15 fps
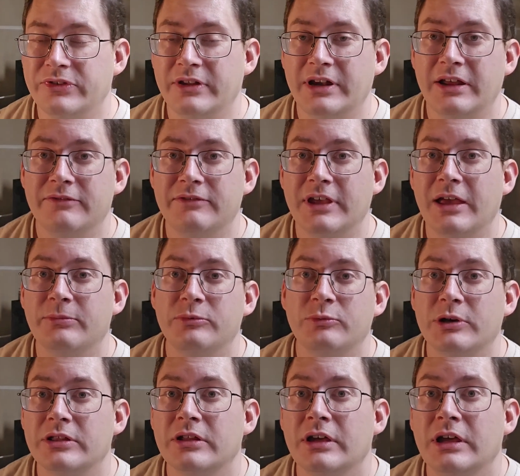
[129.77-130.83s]
that I've kept
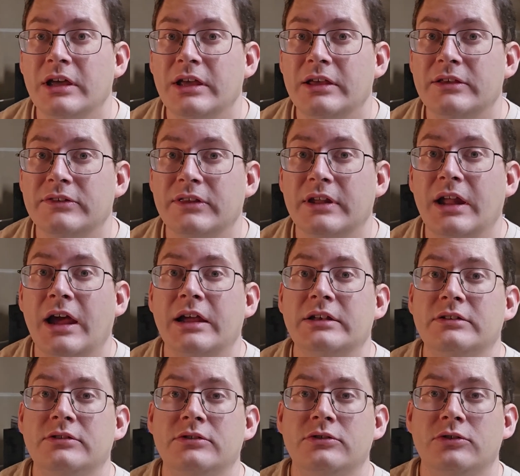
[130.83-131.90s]
with is that I
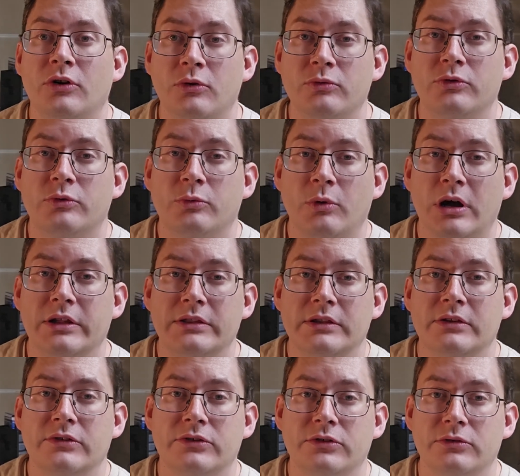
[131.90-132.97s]
don't want the
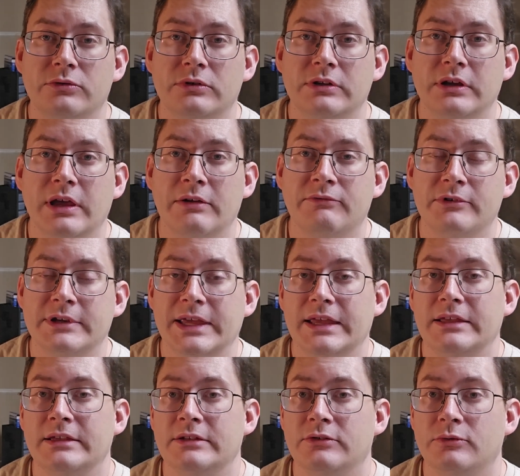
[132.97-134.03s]
suit to ever
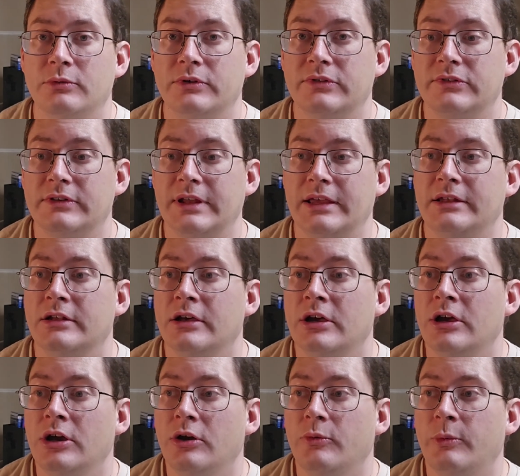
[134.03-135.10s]
get into a state
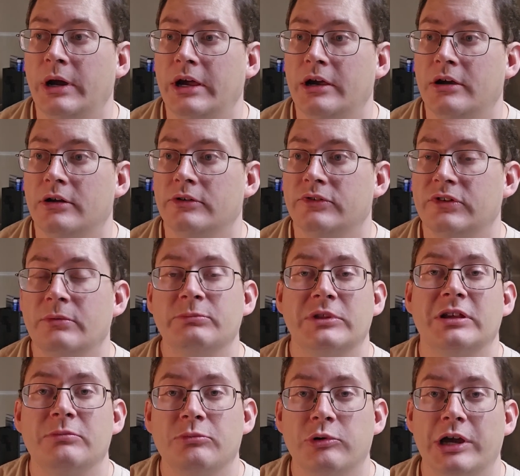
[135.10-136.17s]
where
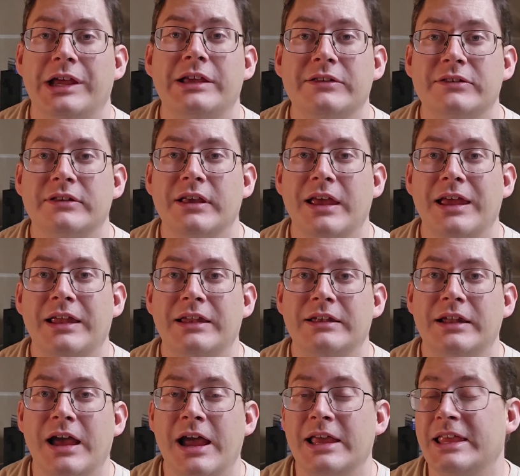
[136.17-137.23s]
something breaks and
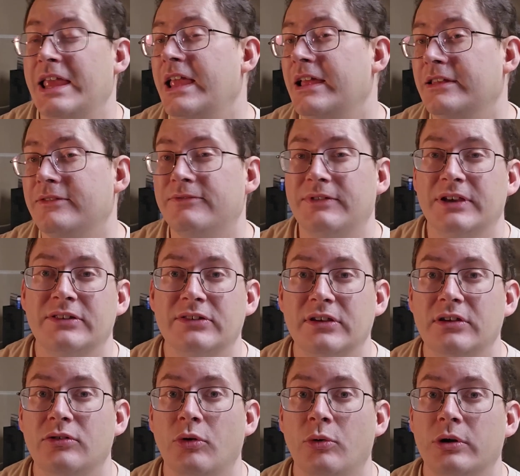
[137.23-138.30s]
I can't fix
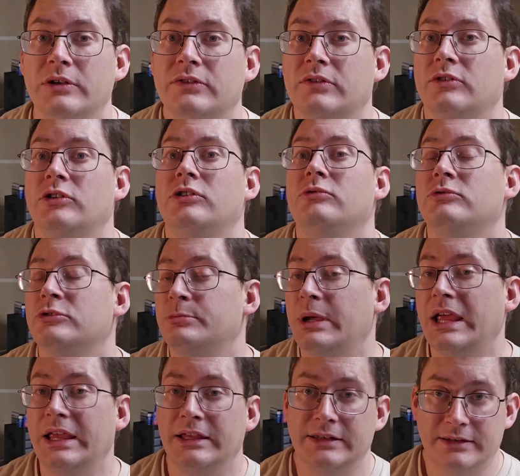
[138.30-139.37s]
it, or it's a huge
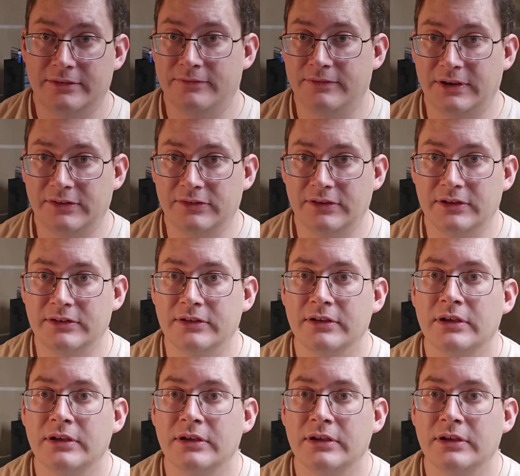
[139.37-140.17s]
pain to fix it.